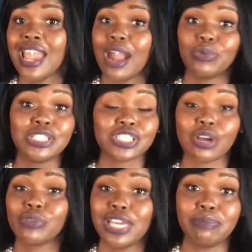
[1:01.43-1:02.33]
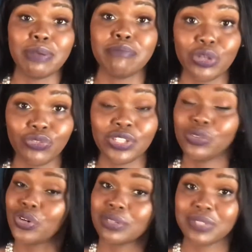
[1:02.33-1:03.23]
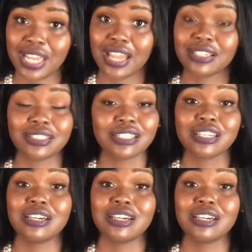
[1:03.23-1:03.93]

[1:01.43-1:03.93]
and we just gonna keep it moving, you know what I'm saying, because this